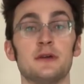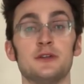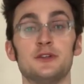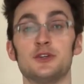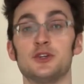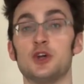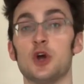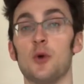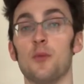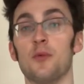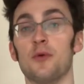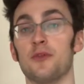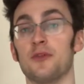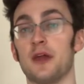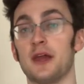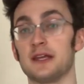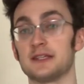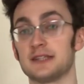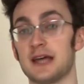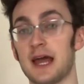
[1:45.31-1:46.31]
To cope with
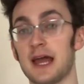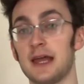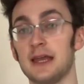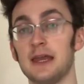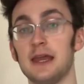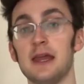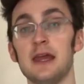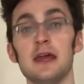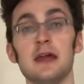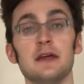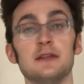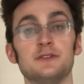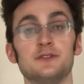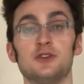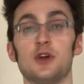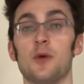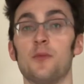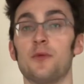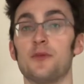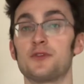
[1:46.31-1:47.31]
anxiety, to
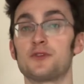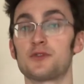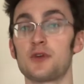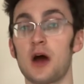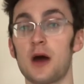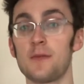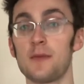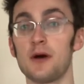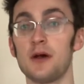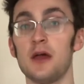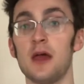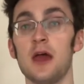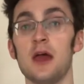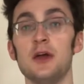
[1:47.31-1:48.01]
cope with trauma,